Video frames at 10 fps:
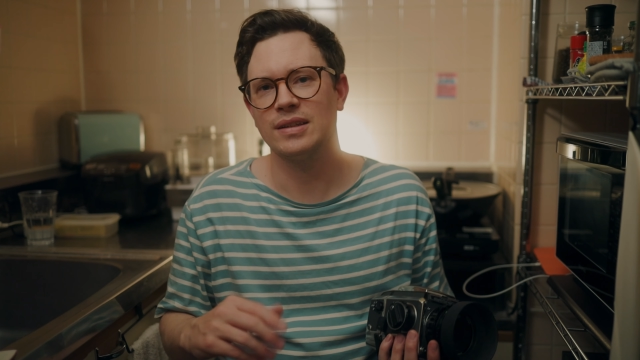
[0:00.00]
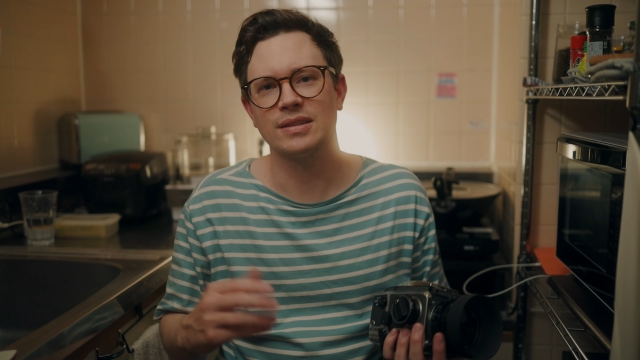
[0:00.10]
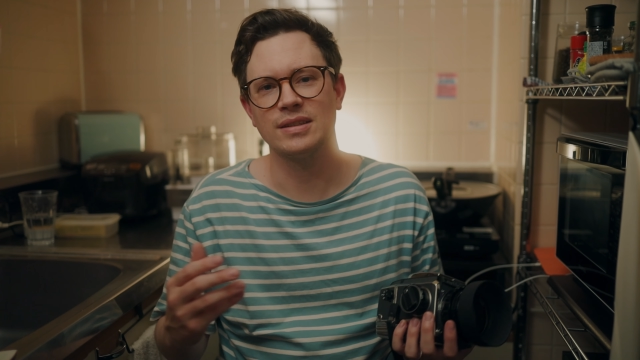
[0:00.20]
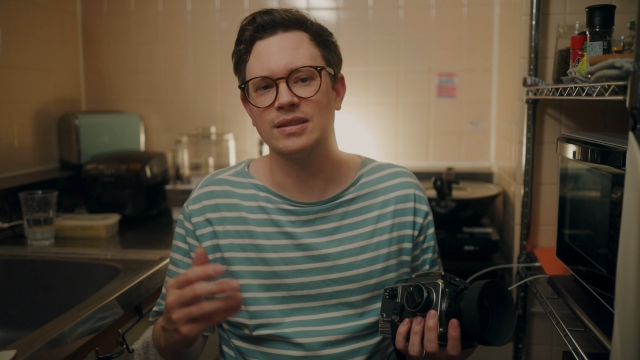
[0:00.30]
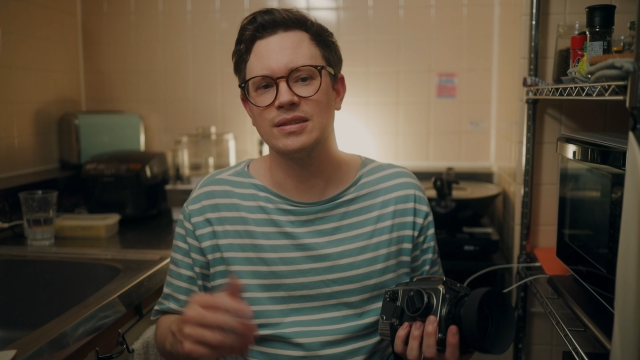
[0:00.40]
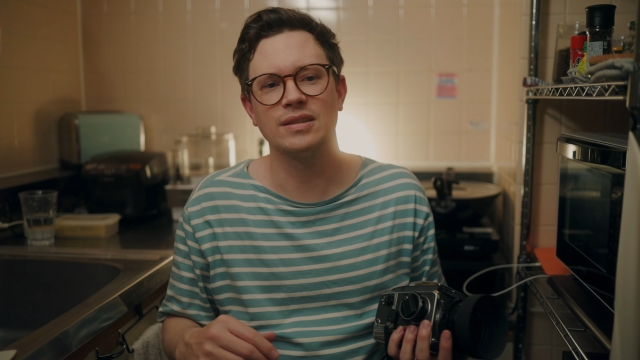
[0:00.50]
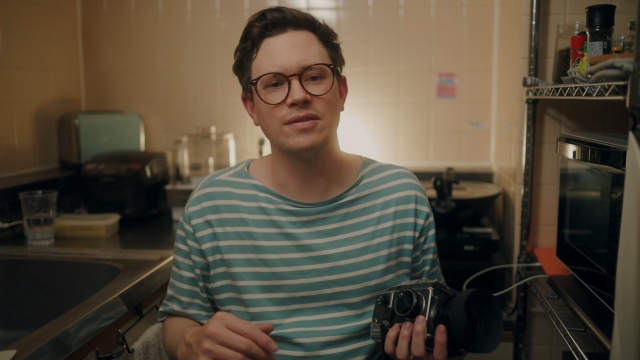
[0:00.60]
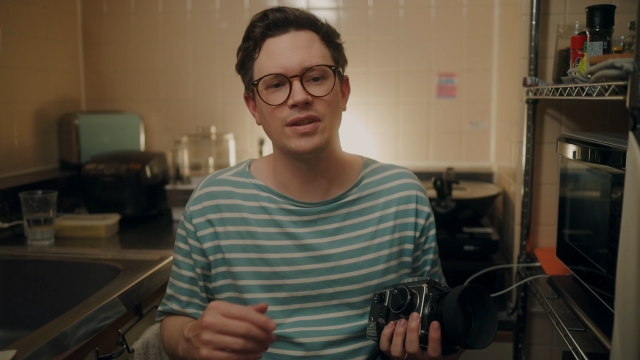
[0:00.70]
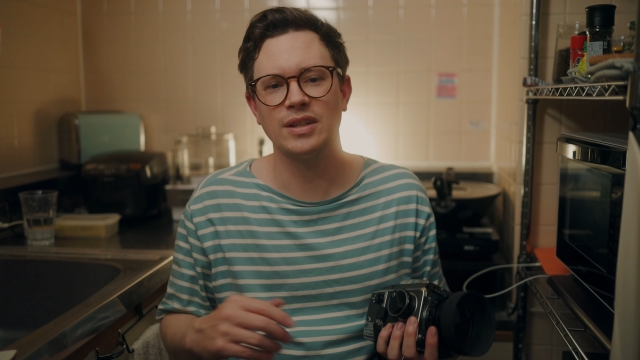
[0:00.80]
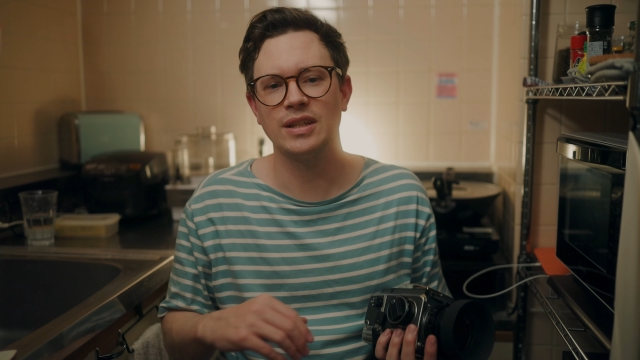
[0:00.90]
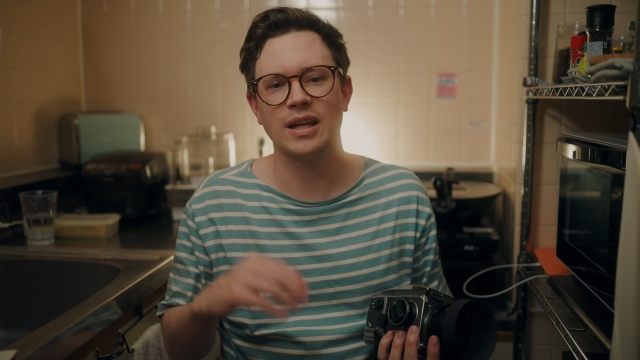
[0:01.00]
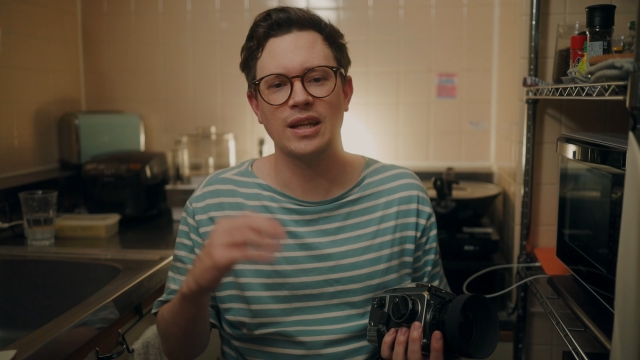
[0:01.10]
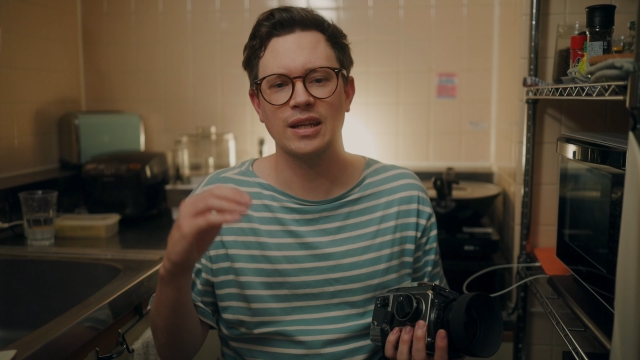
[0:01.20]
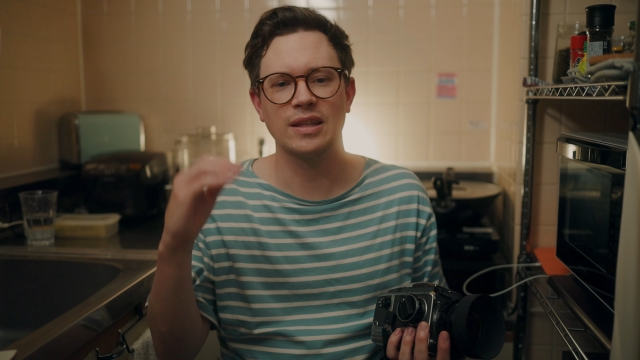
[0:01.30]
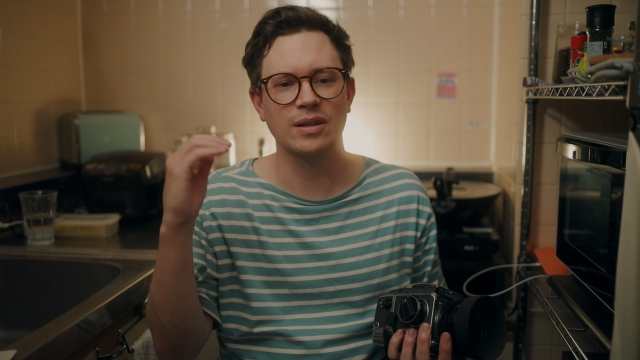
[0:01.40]
still the
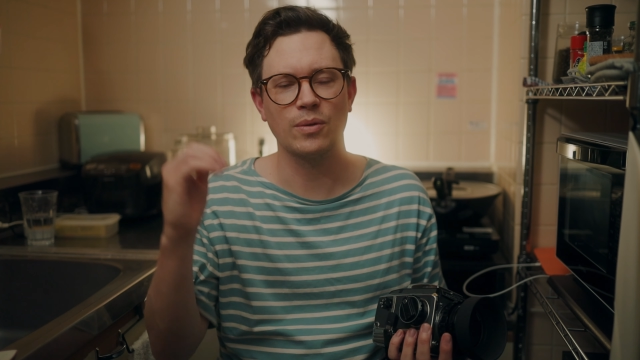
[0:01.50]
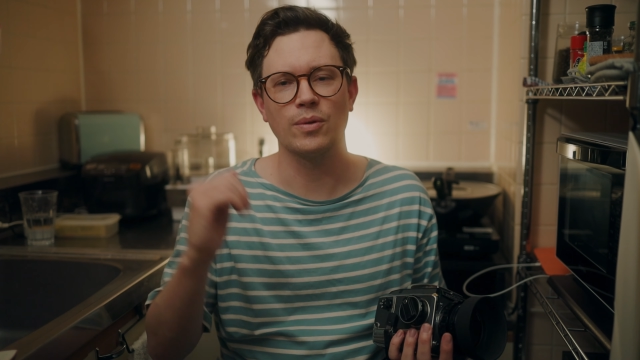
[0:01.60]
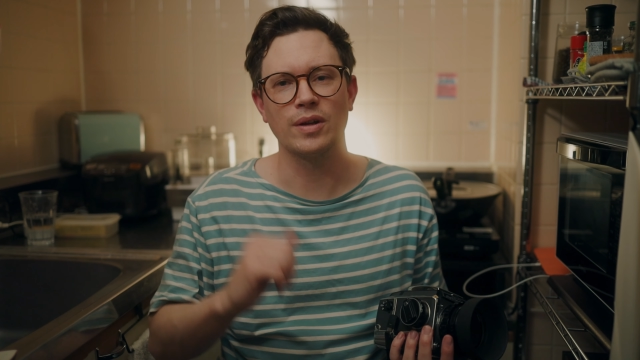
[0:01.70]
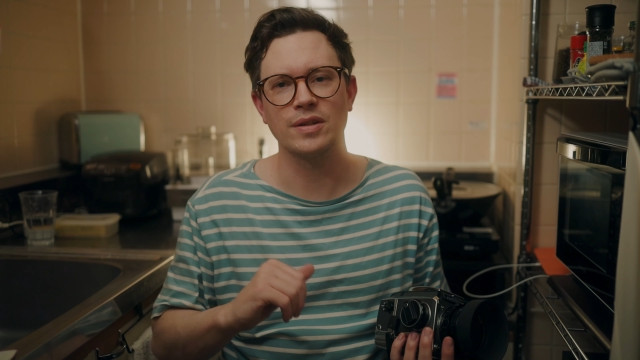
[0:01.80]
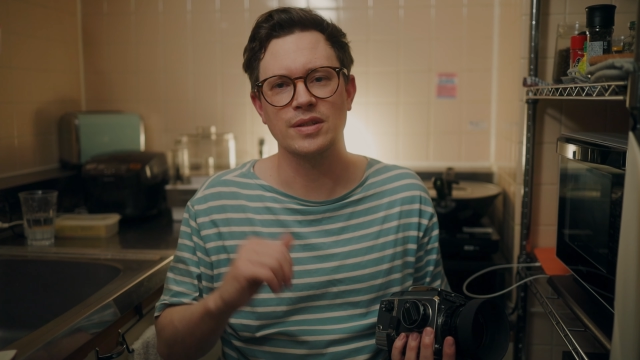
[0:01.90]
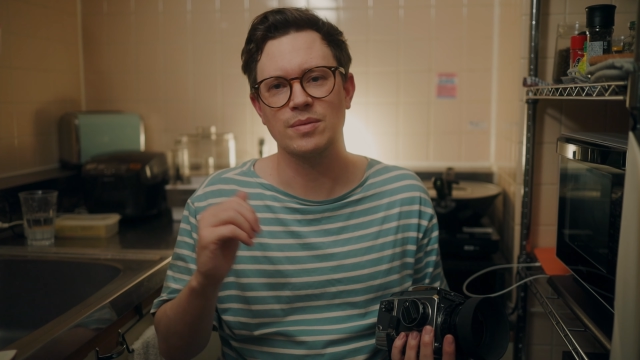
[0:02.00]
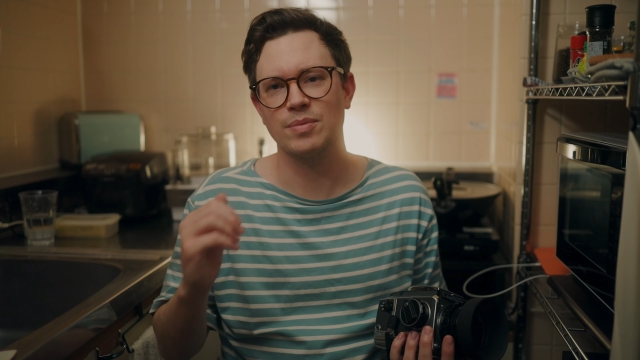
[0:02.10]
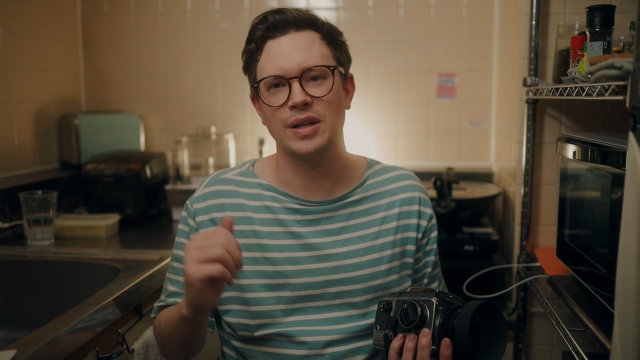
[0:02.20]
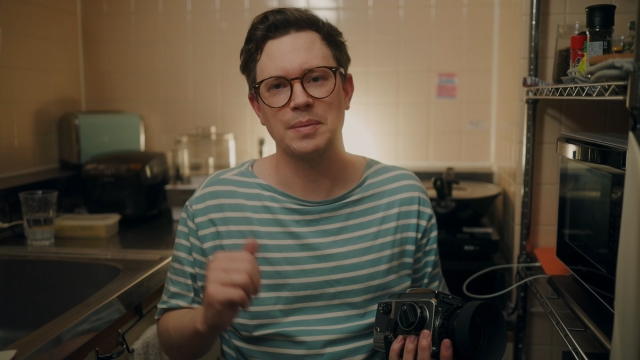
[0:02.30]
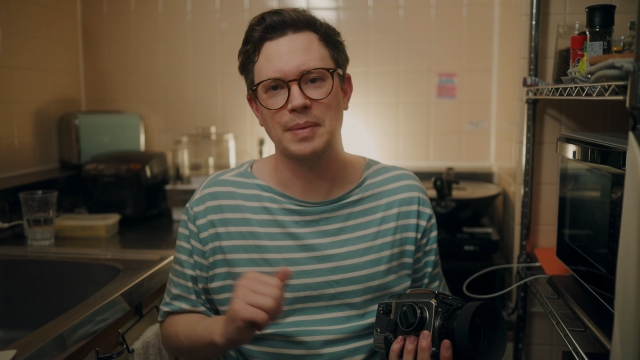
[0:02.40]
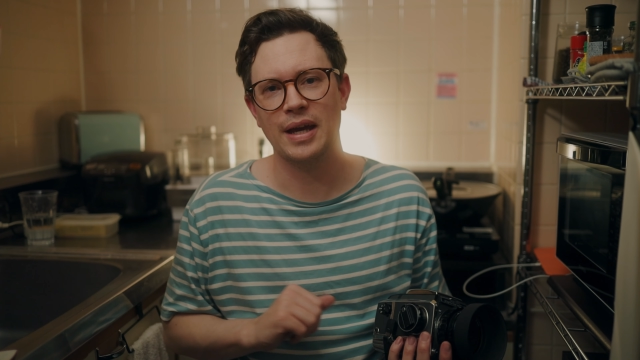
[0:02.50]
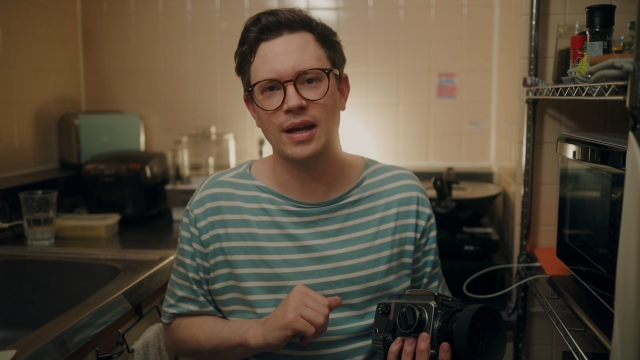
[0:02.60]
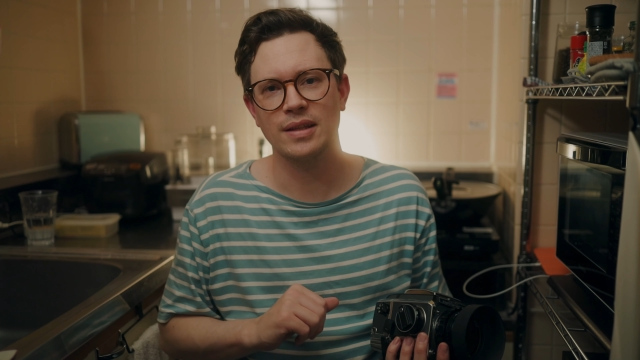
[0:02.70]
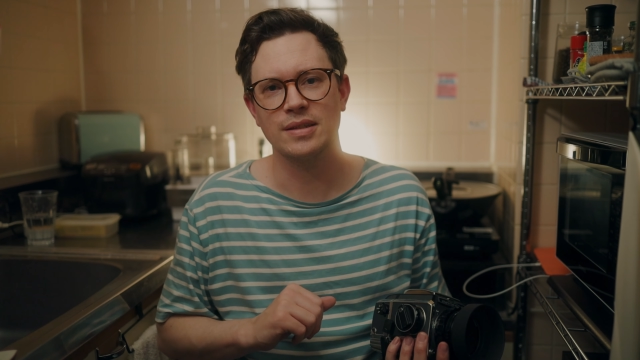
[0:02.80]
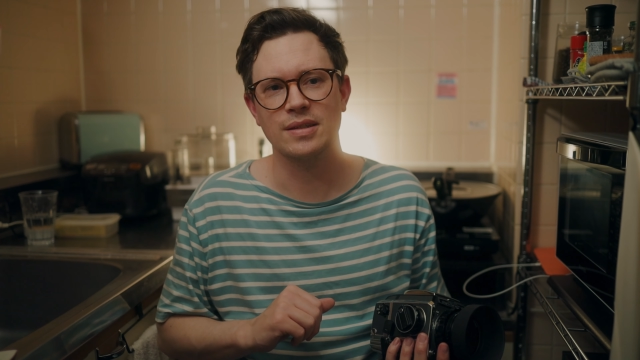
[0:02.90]
vignetting in the corners is pretty bad.